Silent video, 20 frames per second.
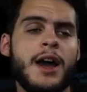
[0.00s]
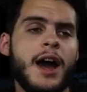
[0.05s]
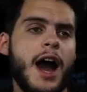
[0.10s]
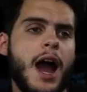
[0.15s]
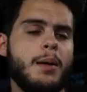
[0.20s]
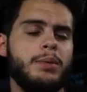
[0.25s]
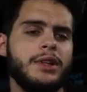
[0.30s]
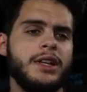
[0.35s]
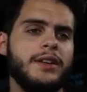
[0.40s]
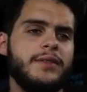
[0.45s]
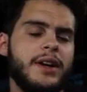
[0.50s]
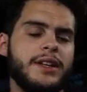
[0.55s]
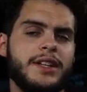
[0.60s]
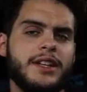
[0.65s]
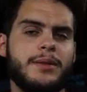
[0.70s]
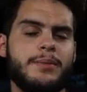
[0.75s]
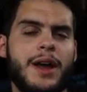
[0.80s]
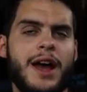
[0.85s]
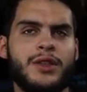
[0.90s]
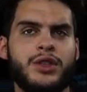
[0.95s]
I believe I did
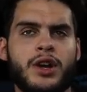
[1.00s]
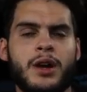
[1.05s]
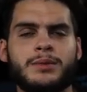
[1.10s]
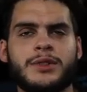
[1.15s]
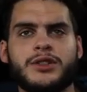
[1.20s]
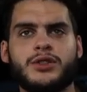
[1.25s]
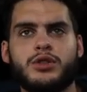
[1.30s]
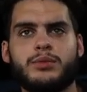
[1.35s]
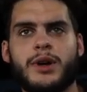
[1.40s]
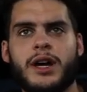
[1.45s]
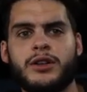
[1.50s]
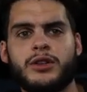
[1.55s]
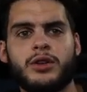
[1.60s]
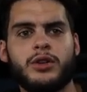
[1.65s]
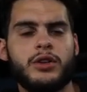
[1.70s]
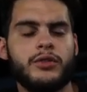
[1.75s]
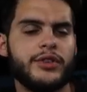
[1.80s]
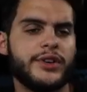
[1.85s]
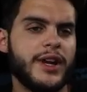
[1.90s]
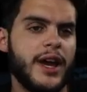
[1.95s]
the math. It comes out to about a little
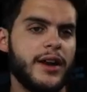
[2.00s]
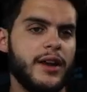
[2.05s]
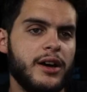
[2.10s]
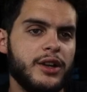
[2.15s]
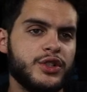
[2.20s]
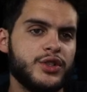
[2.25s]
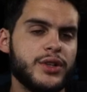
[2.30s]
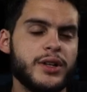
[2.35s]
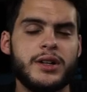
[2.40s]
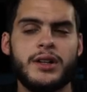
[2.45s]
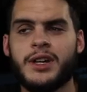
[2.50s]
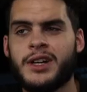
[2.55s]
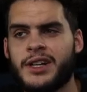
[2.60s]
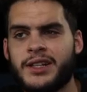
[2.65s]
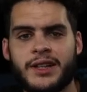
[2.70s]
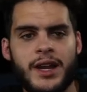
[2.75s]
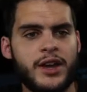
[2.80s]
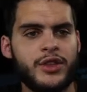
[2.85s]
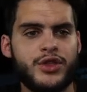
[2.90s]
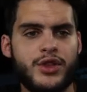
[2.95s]
over nine hundred,
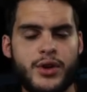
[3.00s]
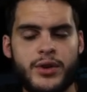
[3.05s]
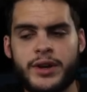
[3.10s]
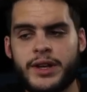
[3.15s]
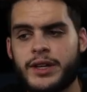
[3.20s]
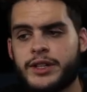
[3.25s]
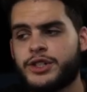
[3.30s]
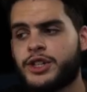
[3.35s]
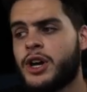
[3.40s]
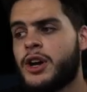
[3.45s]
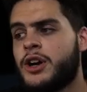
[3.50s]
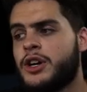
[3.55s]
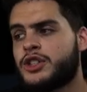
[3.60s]
nine thirty-ish.